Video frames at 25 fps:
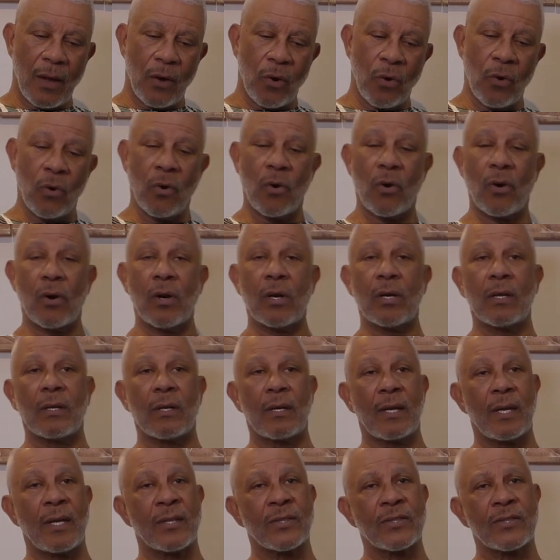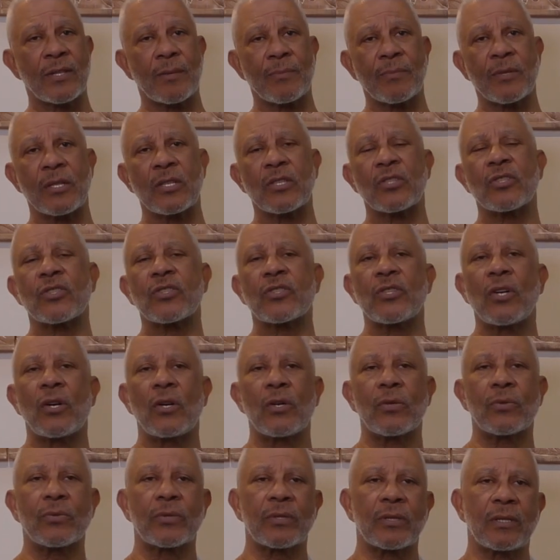Or it's something
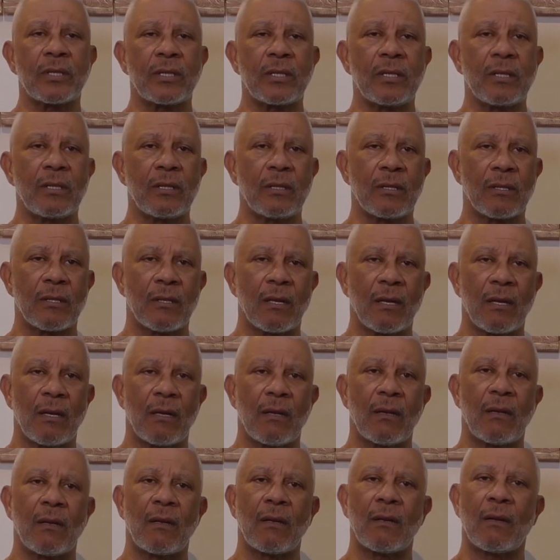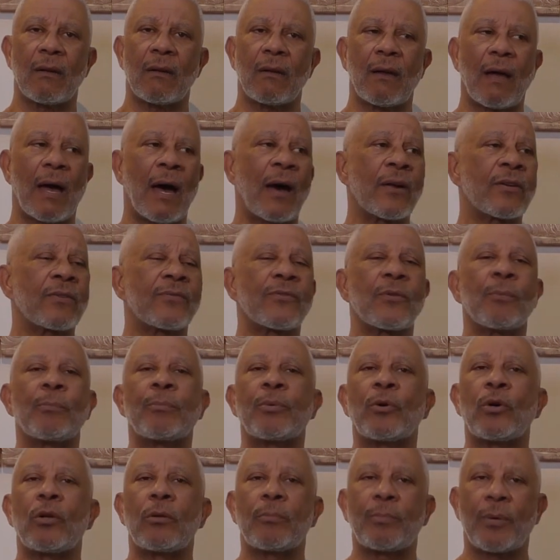totally out of the
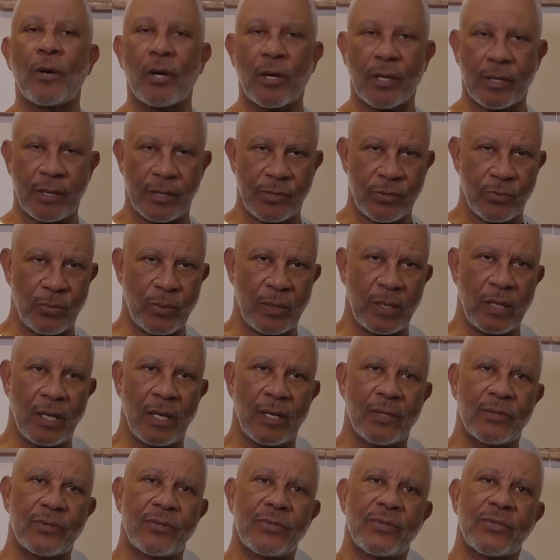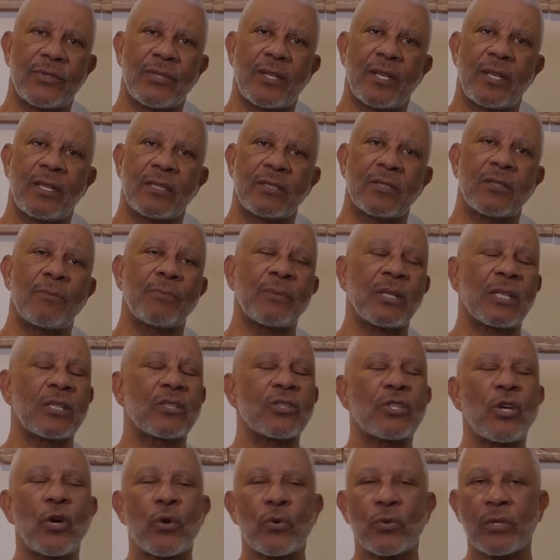ballpark, as we like to say, something
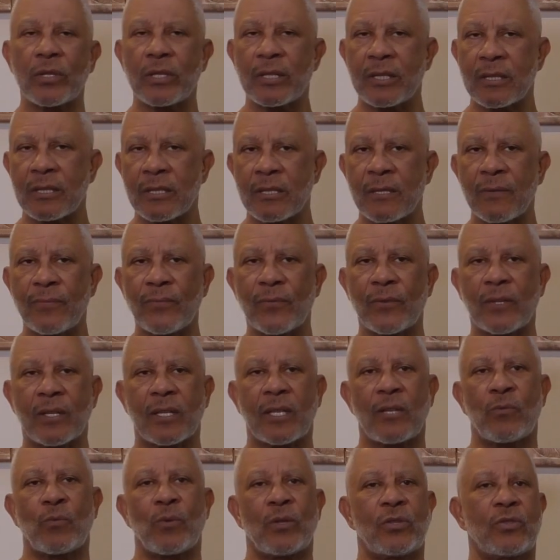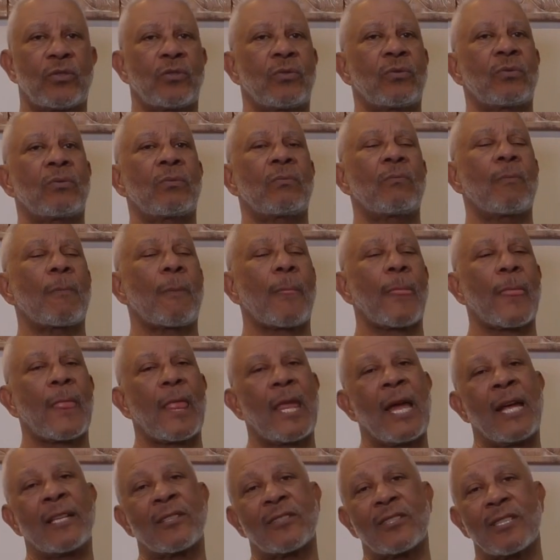totally different than what you
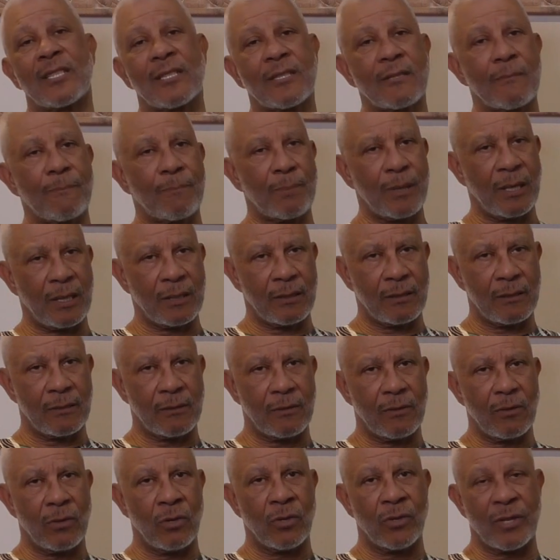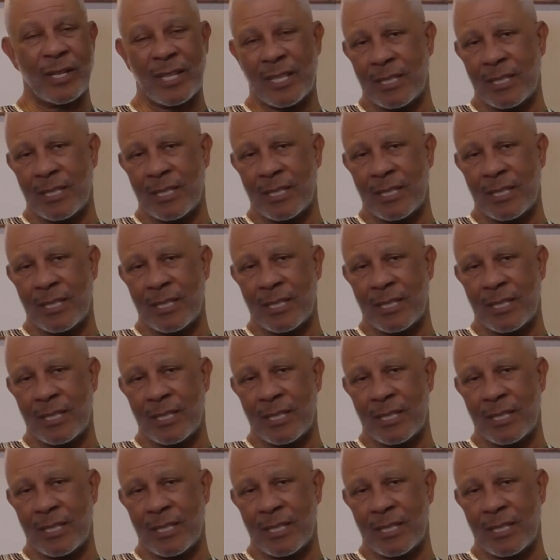anticipated or